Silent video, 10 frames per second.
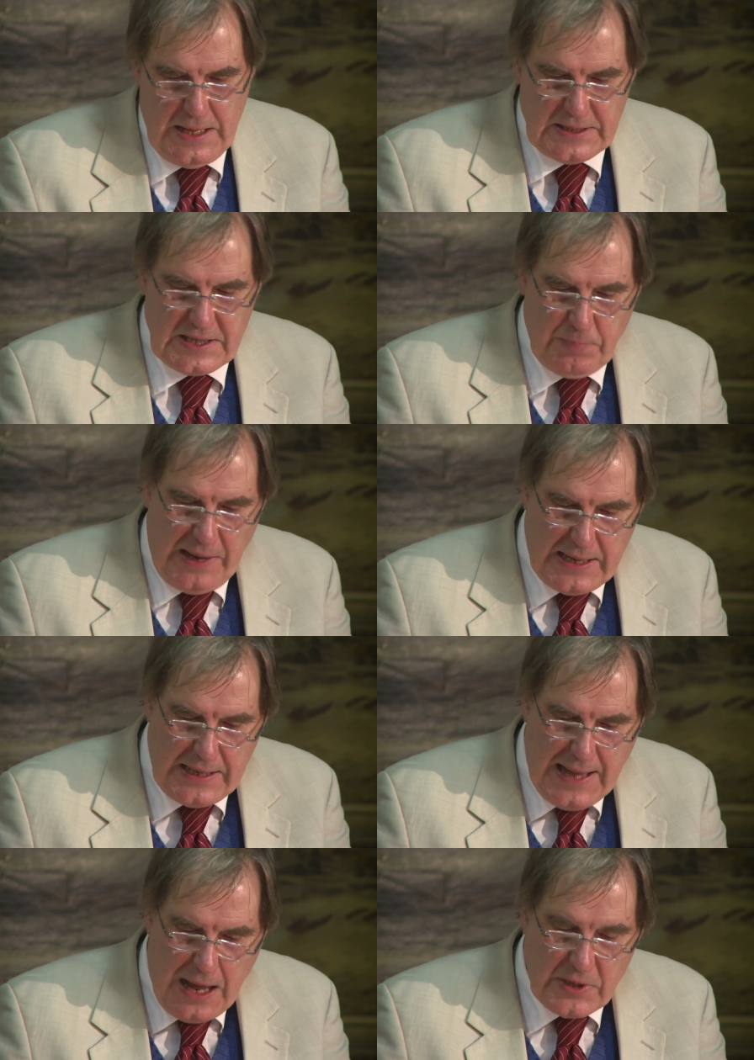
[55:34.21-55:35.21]

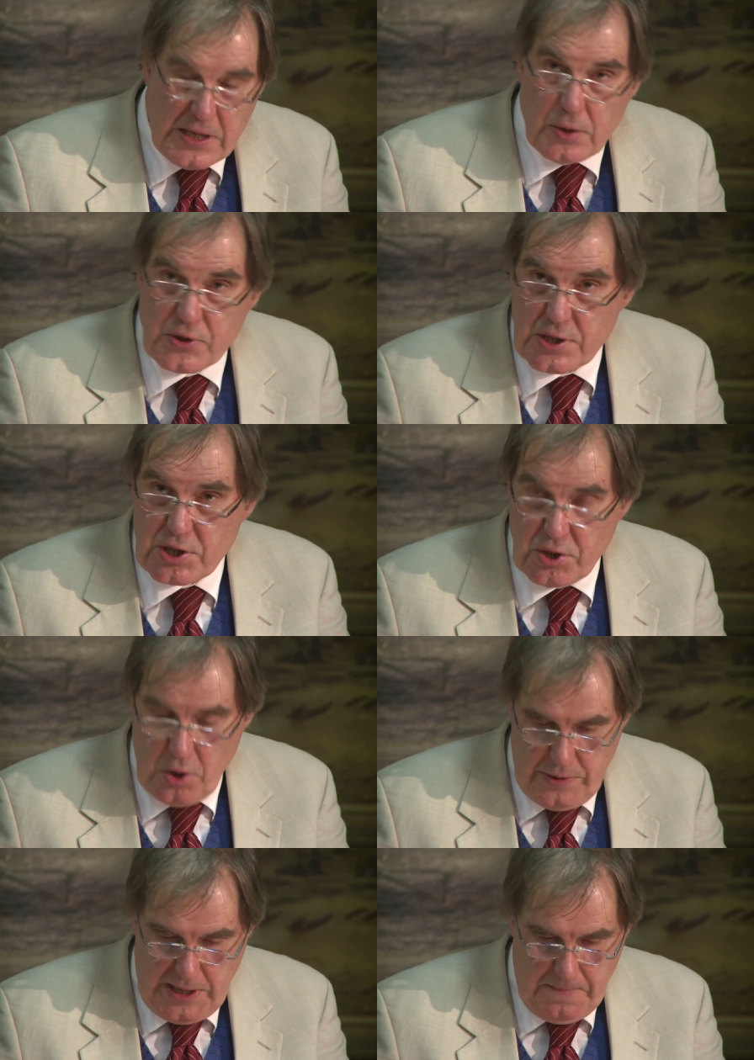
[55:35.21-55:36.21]
explaining how he knows the
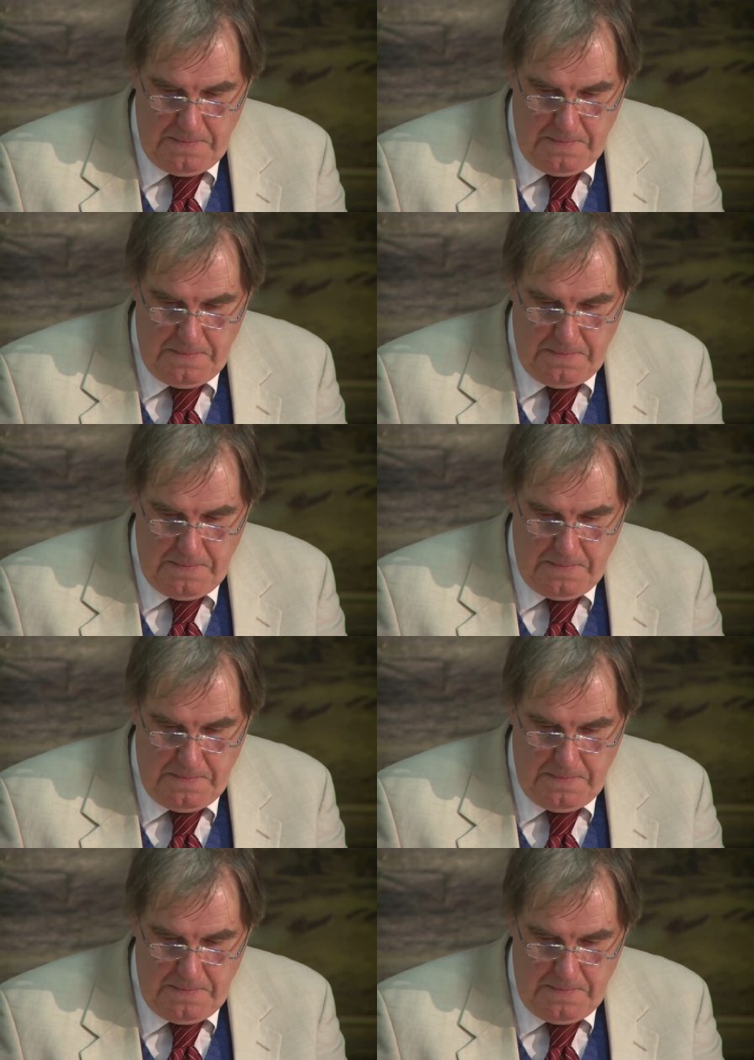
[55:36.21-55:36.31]
story.